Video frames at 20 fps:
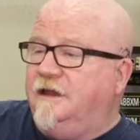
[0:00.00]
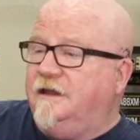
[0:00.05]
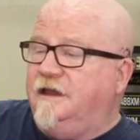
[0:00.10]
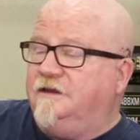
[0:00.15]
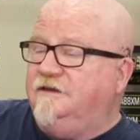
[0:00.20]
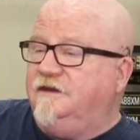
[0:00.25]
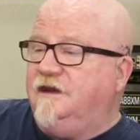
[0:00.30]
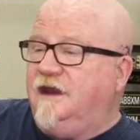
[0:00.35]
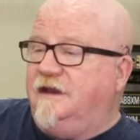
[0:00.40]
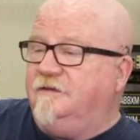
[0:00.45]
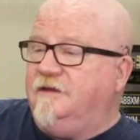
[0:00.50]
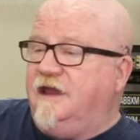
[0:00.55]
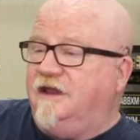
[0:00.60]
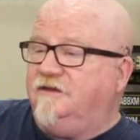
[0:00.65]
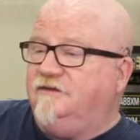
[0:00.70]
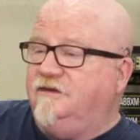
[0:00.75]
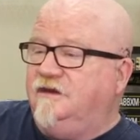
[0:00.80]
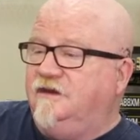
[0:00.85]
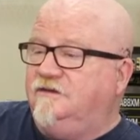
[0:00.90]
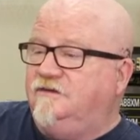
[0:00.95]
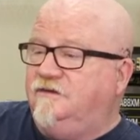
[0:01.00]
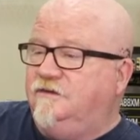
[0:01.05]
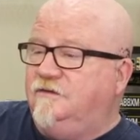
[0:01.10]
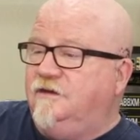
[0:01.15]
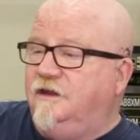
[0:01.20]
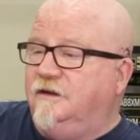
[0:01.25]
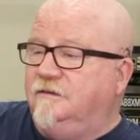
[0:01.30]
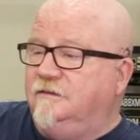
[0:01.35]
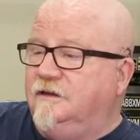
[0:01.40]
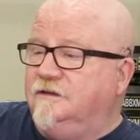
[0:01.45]
I did. I actually did two
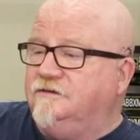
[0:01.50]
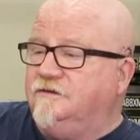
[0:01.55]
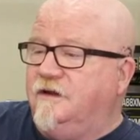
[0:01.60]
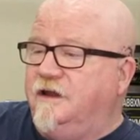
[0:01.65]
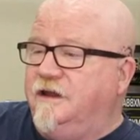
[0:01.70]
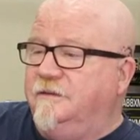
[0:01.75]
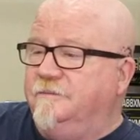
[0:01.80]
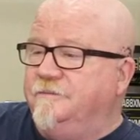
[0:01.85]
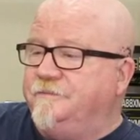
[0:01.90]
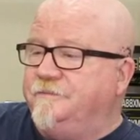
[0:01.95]
here. That's great.